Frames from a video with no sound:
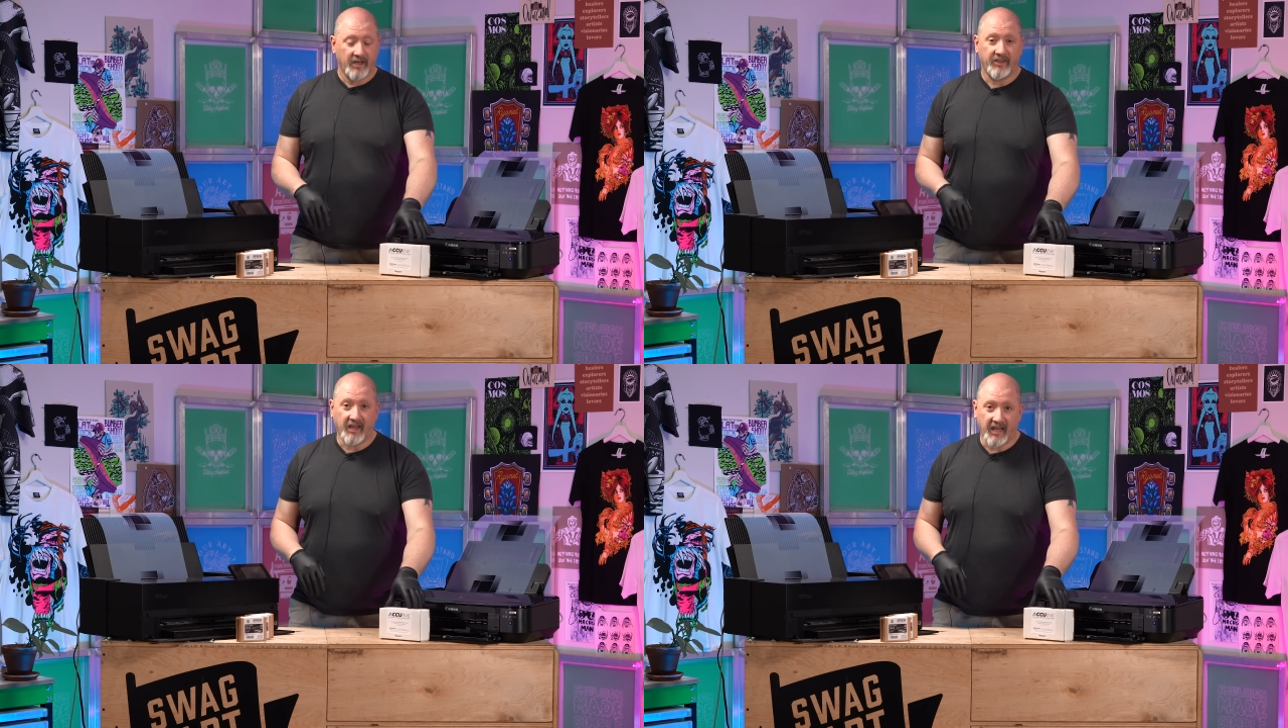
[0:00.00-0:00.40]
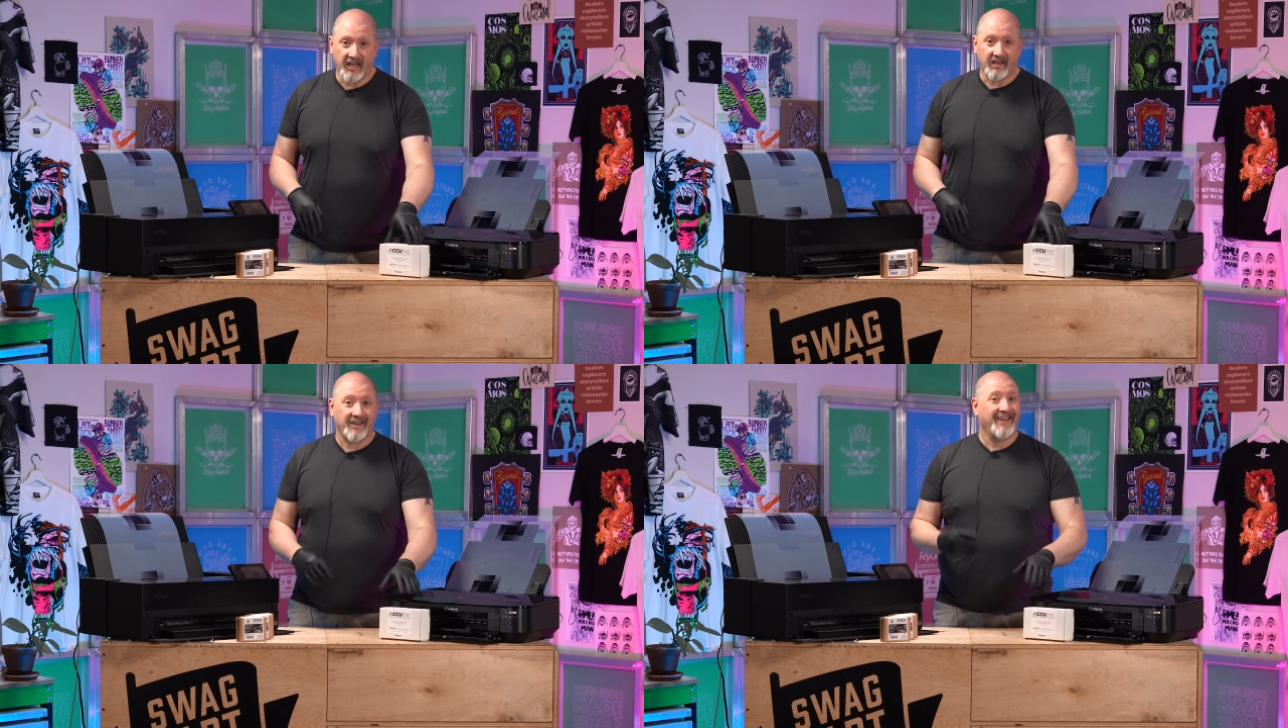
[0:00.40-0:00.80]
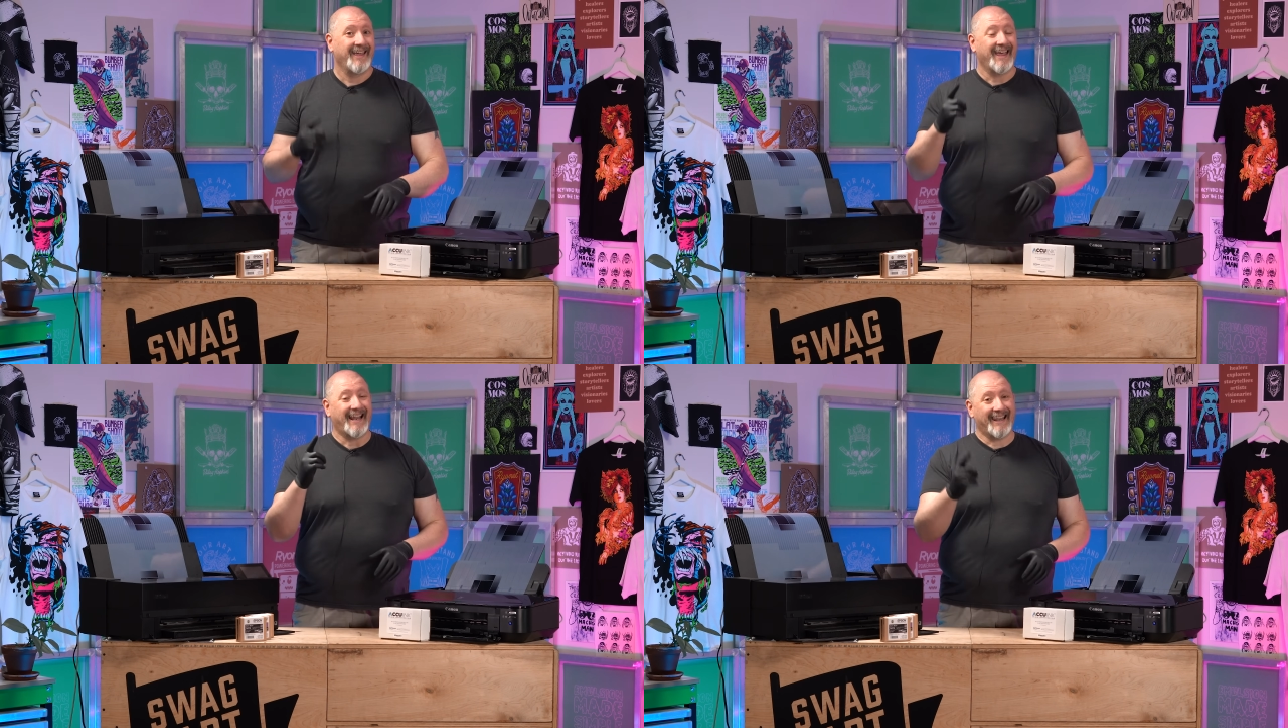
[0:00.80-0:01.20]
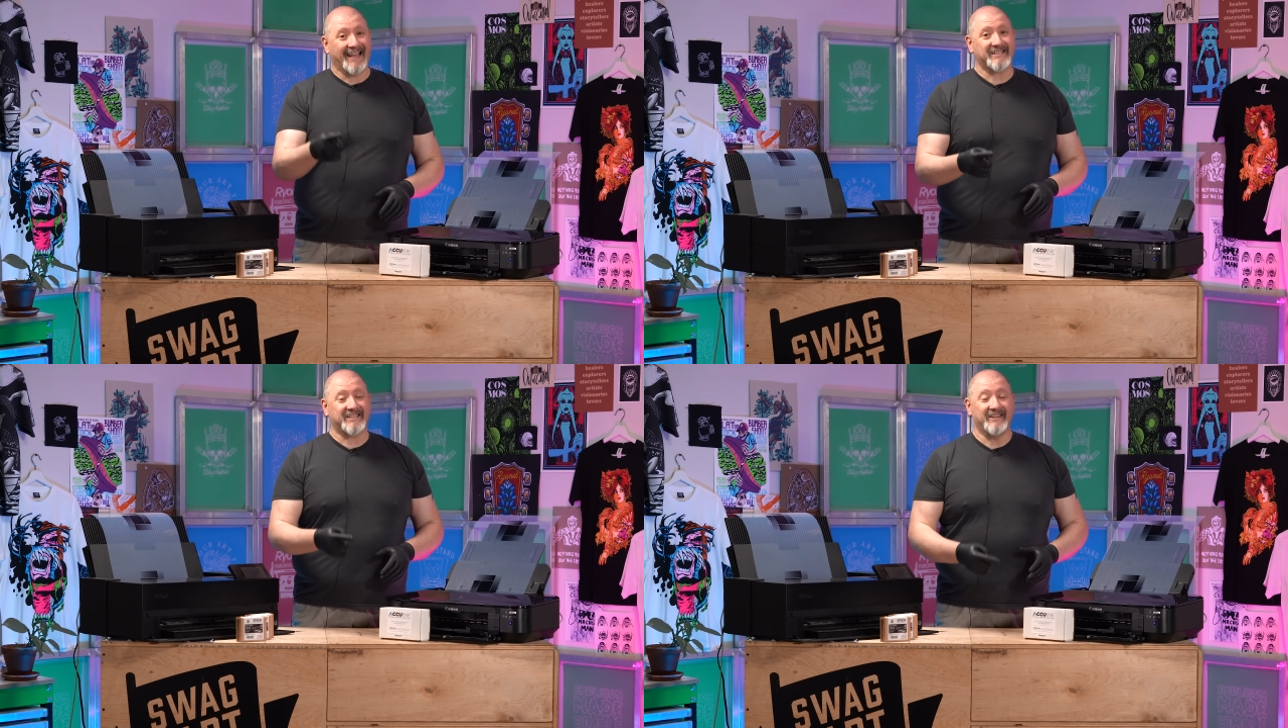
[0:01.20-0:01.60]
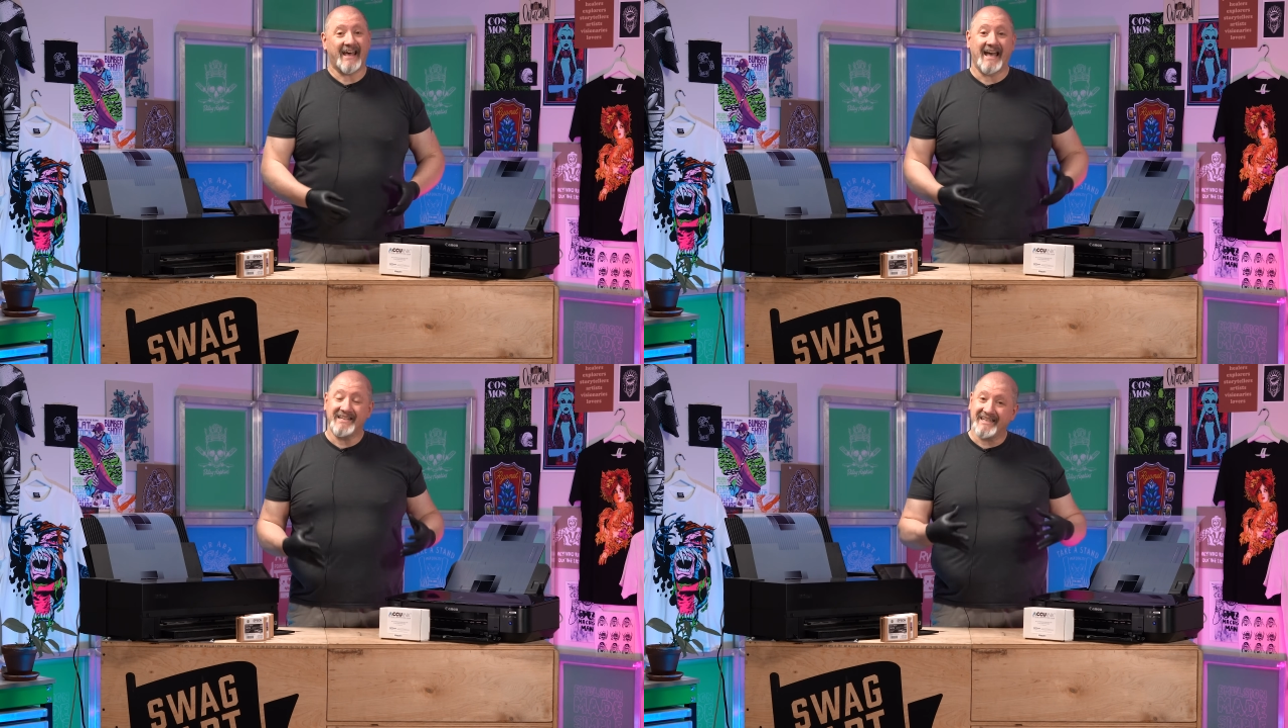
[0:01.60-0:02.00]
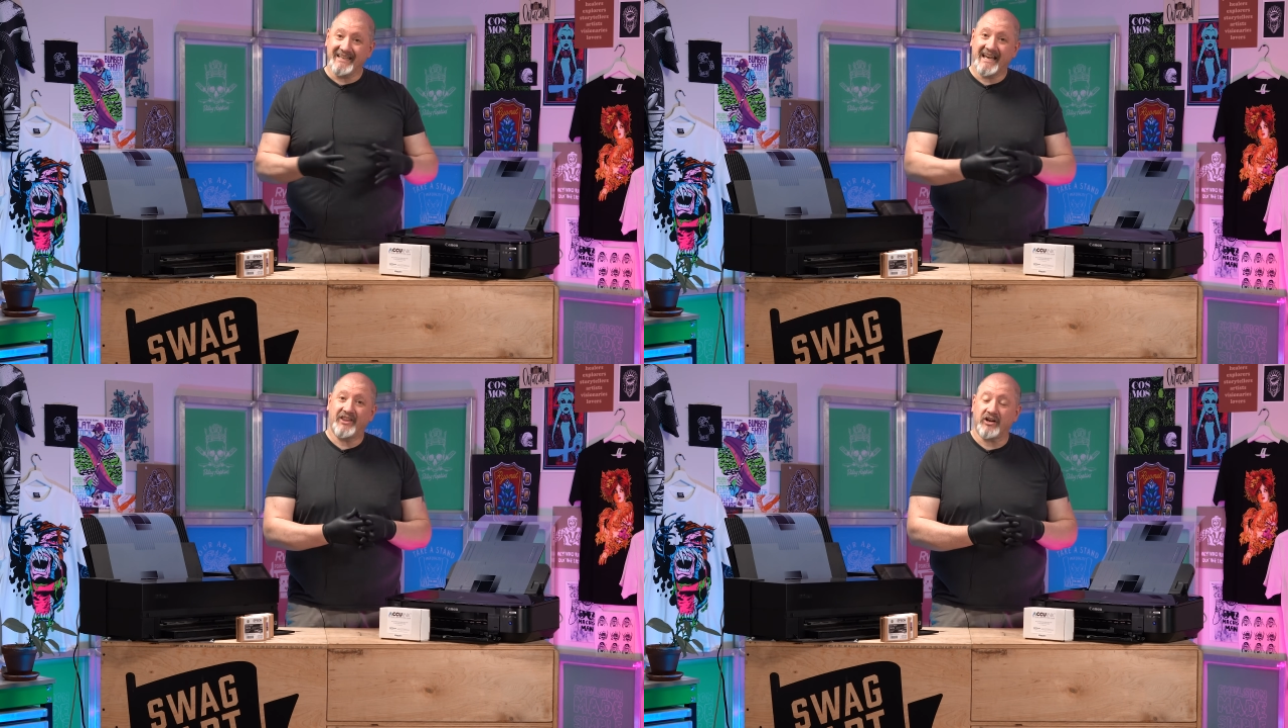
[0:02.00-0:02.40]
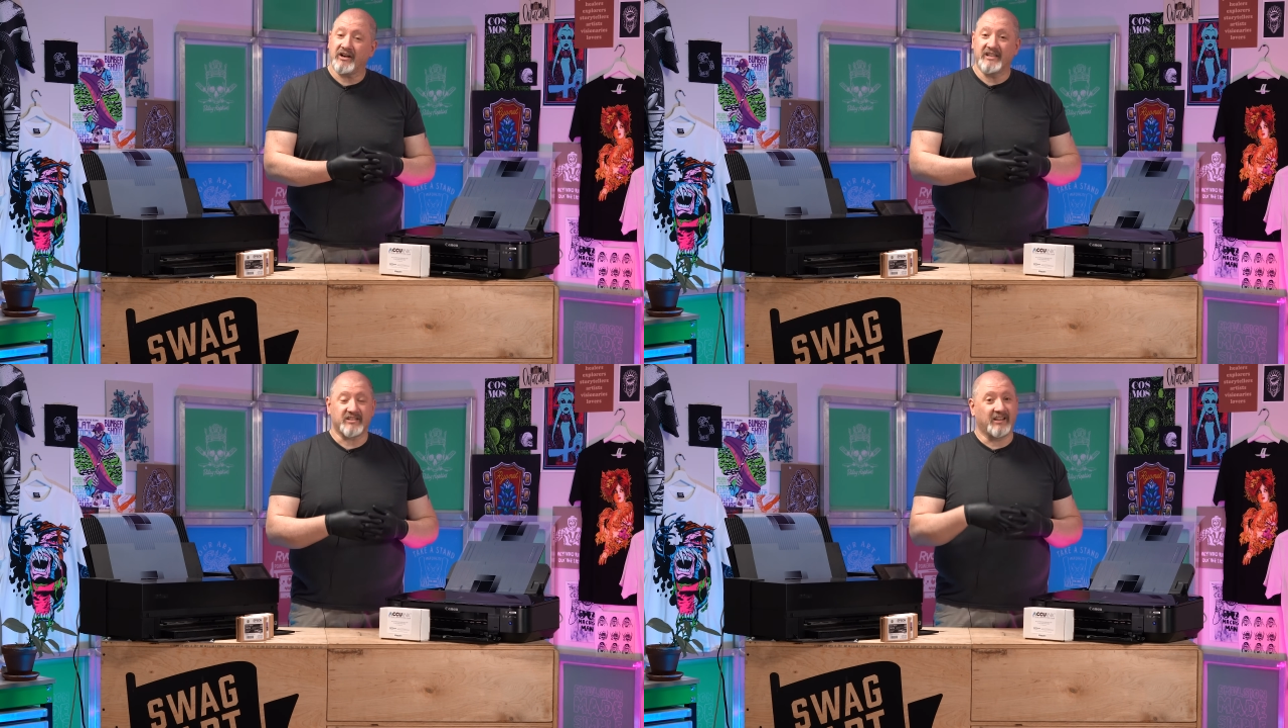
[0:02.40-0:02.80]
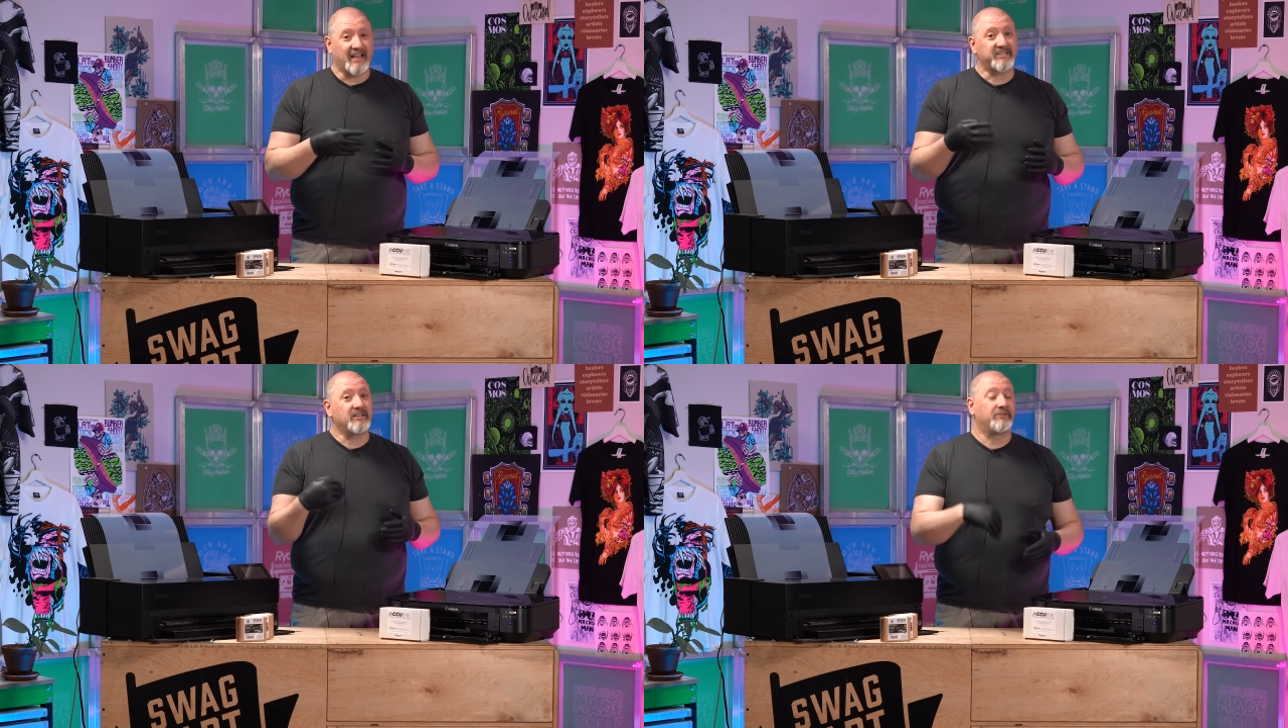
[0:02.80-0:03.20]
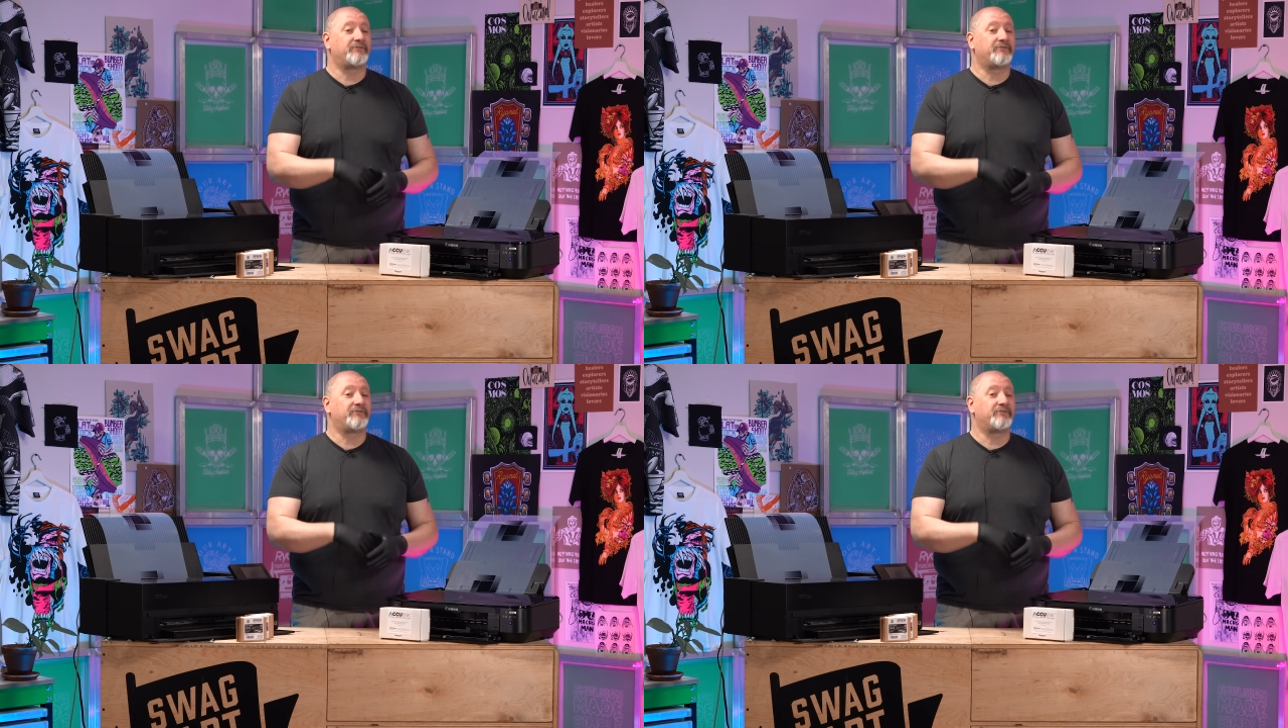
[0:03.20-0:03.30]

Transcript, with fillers: The ink, less than that. Together, it's less than a